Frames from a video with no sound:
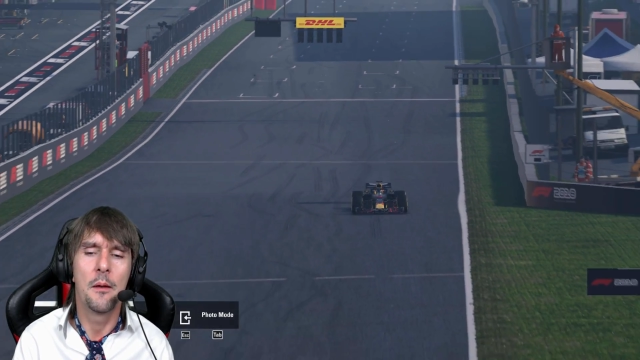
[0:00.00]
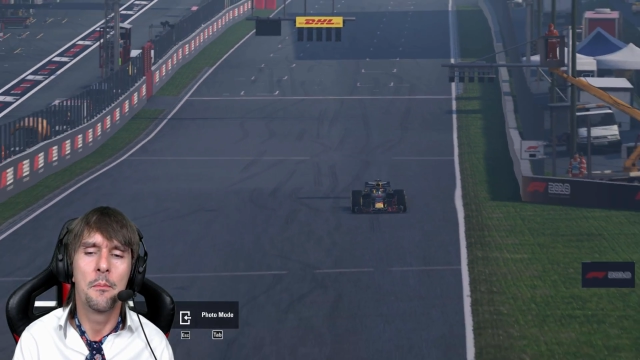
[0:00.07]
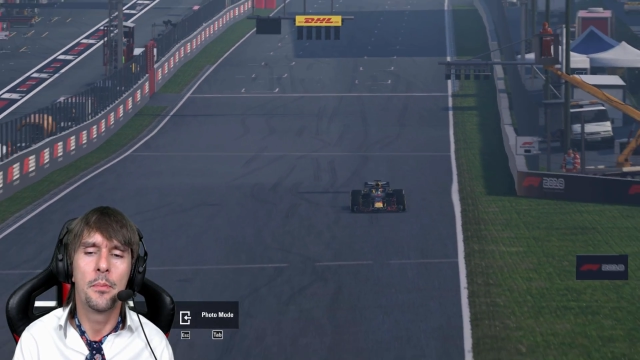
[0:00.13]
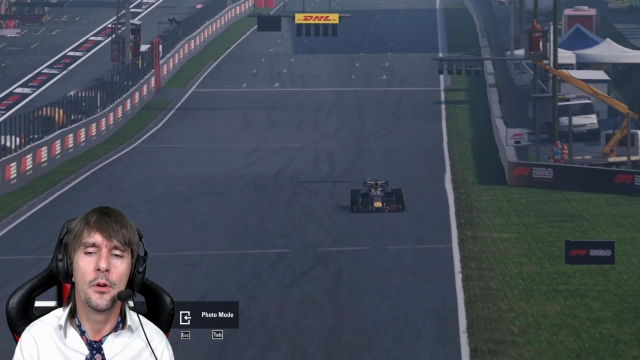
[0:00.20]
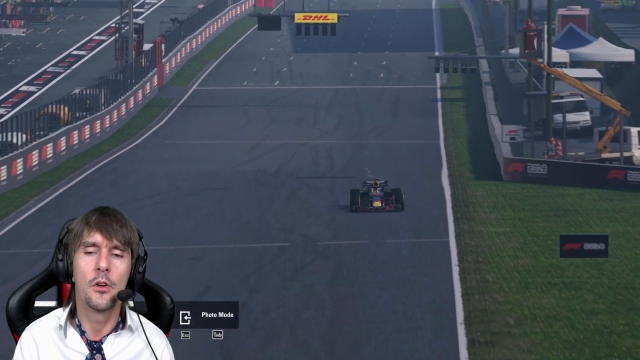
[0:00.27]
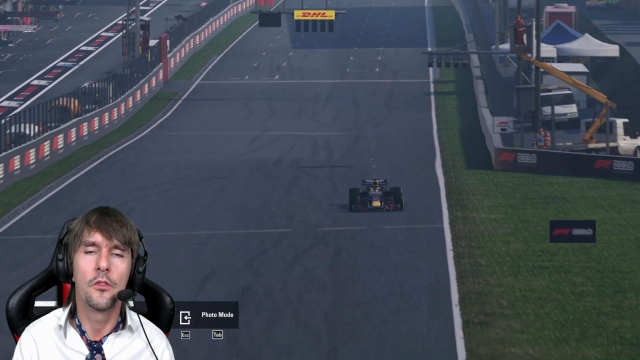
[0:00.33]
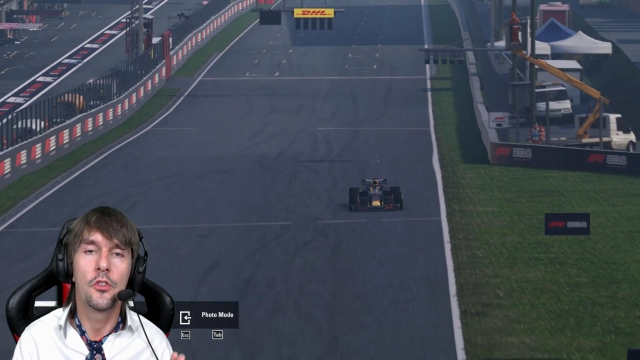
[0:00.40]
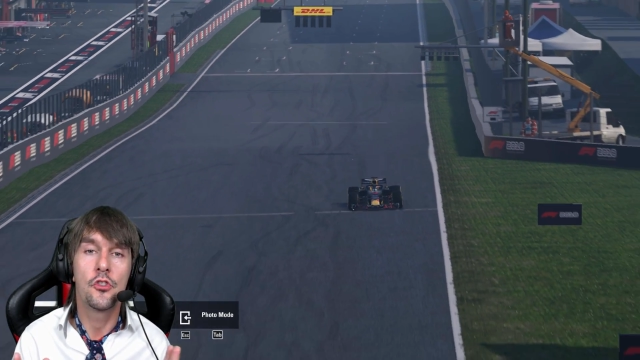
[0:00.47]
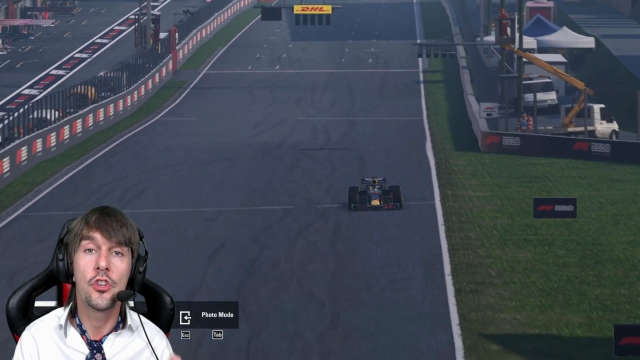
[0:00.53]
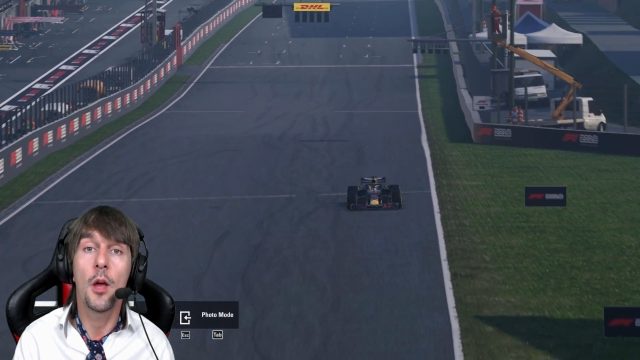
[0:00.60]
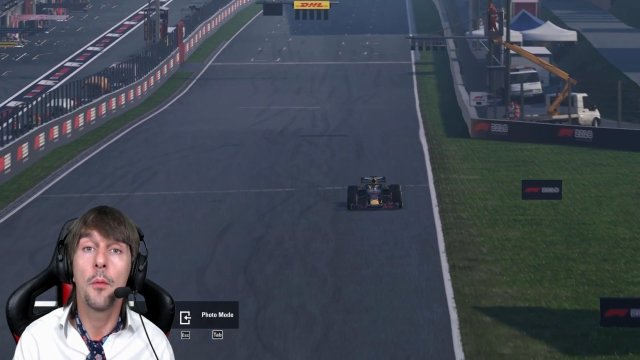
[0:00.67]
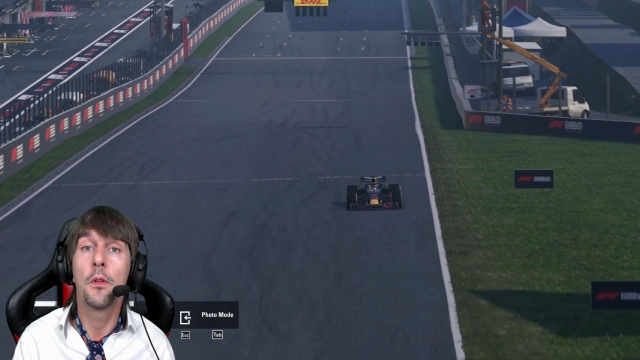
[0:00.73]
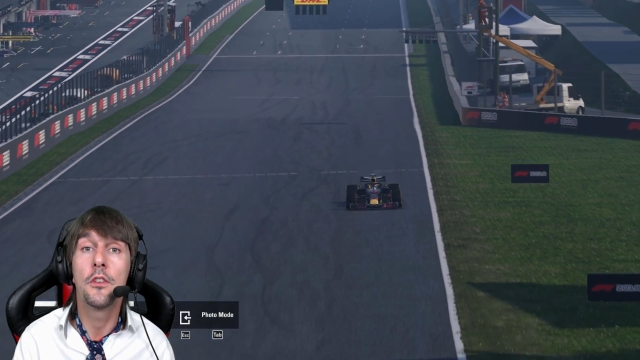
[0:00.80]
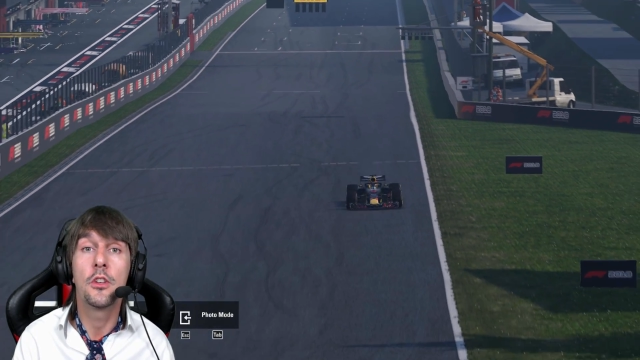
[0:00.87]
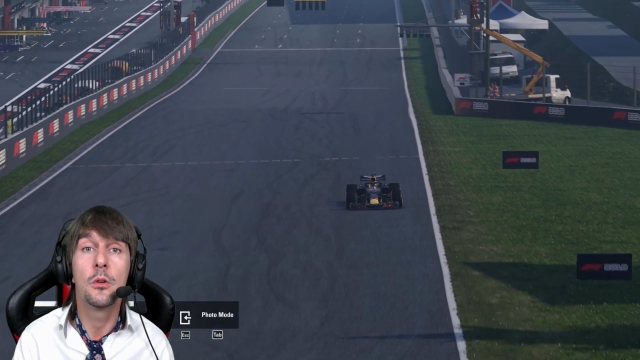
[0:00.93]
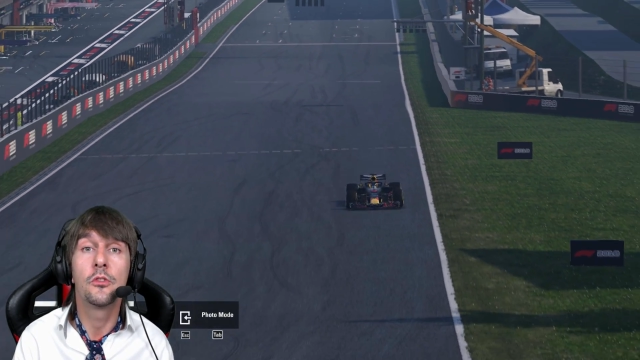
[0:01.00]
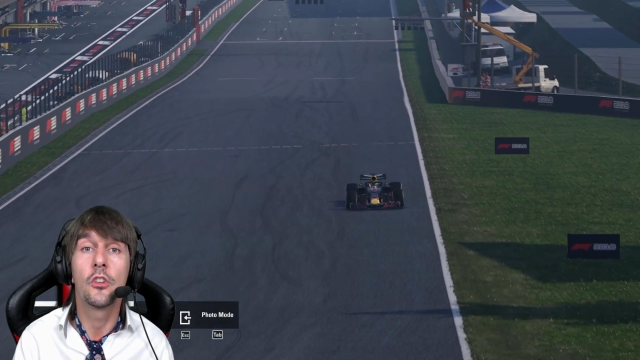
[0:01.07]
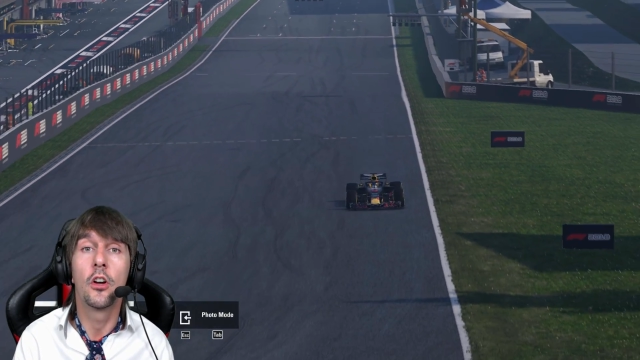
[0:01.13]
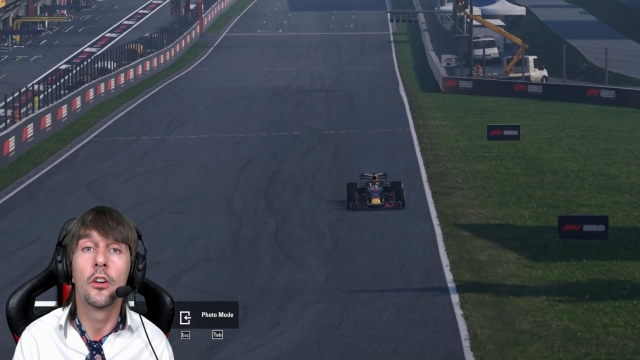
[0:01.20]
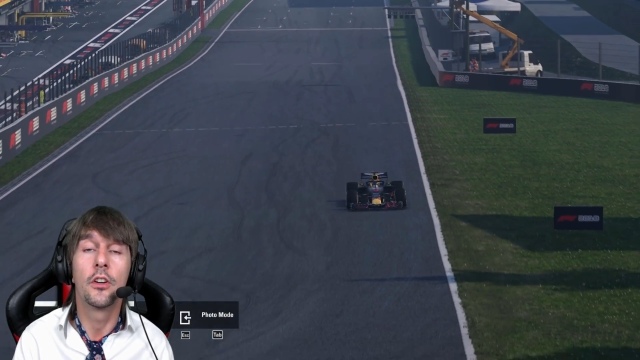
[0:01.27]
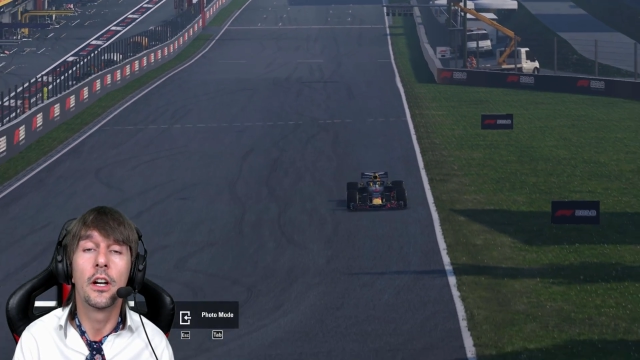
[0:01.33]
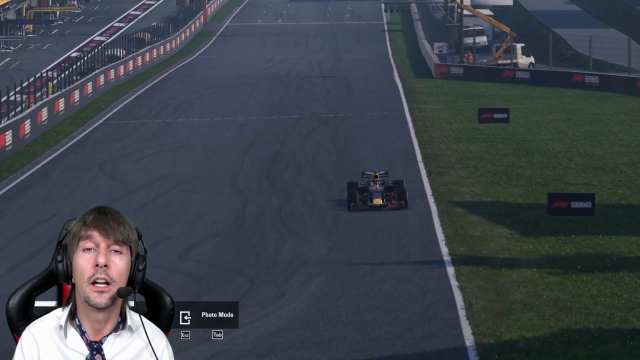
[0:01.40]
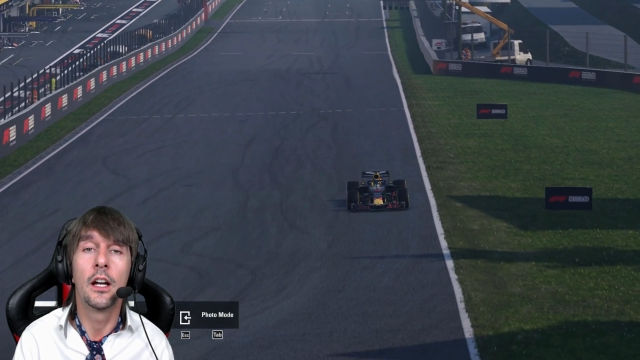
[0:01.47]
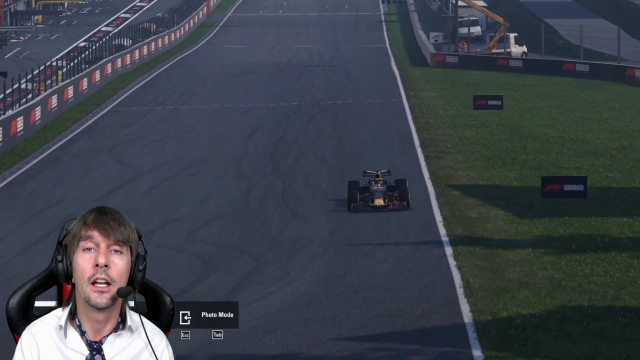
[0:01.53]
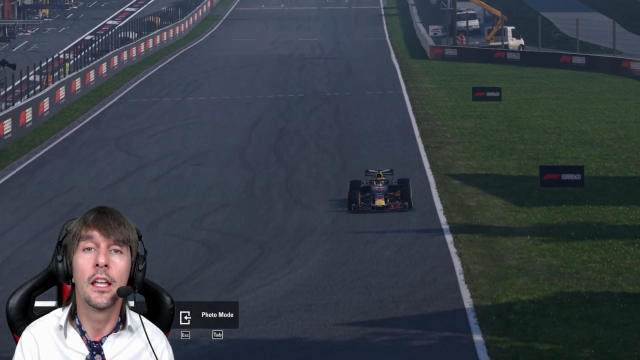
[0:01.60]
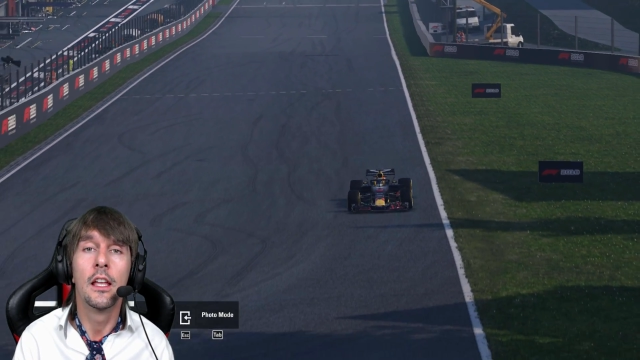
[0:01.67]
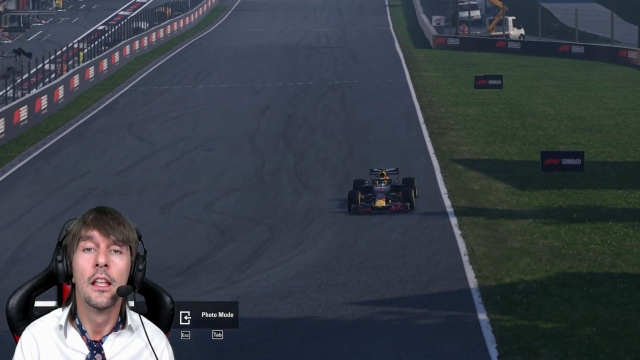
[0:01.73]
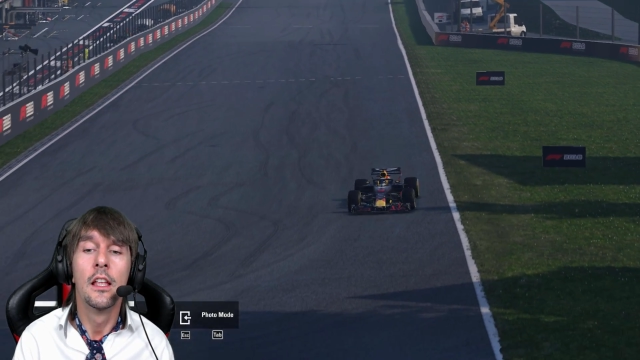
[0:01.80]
but the job they do is alright.